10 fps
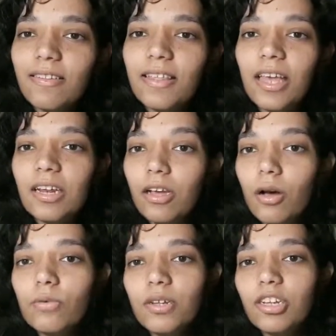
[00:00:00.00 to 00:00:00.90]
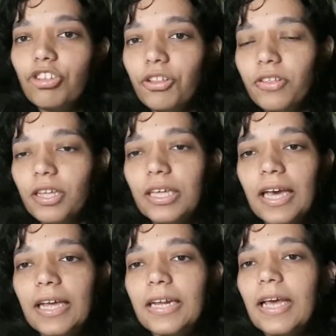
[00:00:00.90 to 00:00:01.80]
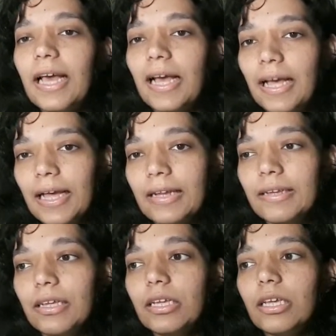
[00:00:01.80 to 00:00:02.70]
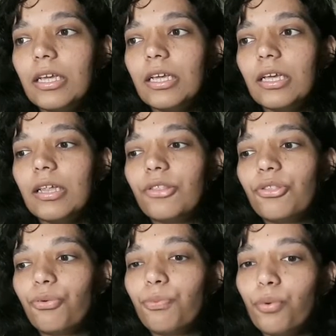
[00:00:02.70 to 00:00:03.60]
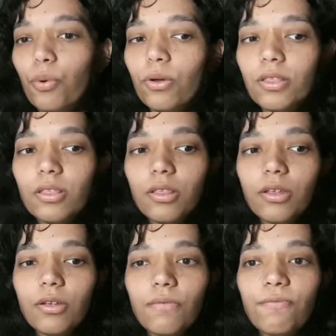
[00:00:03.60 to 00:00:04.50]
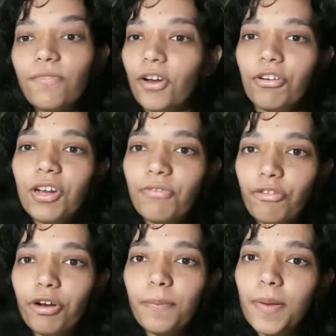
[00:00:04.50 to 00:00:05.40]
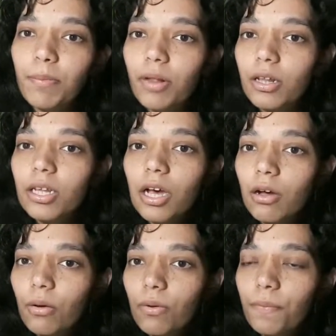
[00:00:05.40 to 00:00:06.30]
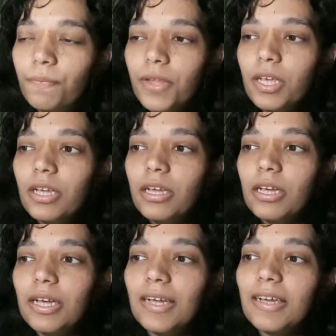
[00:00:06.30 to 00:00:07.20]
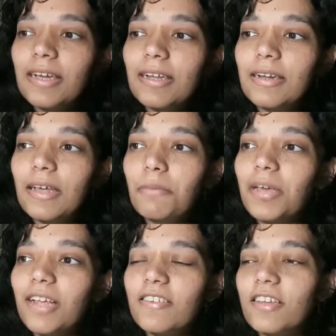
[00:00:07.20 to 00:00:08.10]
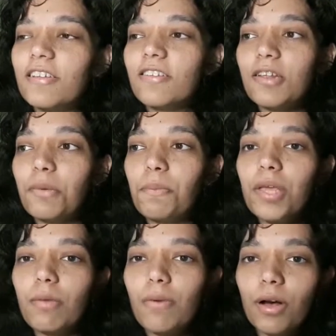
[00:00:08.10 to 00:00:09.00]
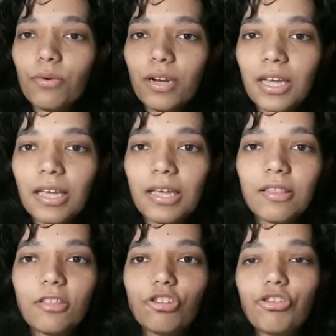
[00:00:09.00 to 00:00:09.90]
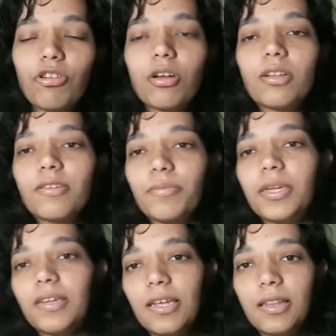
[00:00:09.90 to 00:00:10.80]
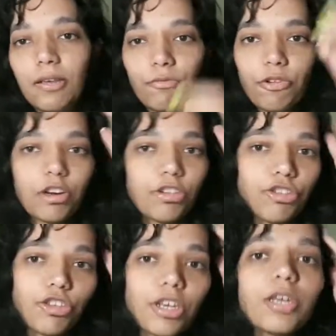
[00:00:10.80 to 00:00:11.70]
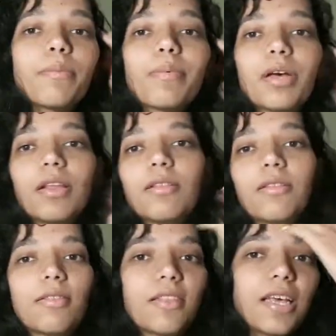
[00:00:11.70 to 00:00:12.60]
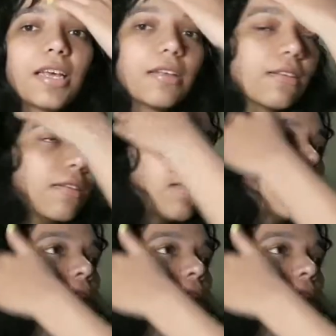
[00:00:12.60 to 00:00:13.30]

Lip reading: they encounter each other again, and they're both very different people now, and I'm guessing it's gonna be about like the struggle to maintain their friendship and the things